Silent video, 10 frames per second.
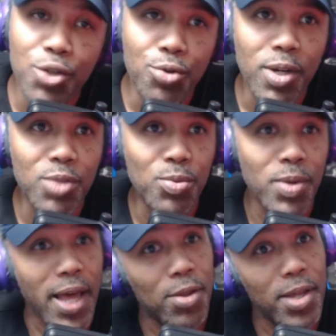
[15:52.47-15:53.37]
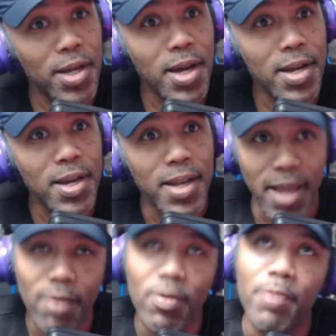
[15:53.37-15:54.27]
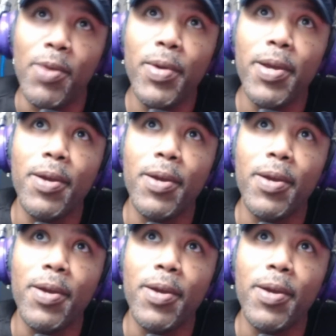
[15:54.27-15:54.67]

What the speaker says: drugs without a gun? That would be weird.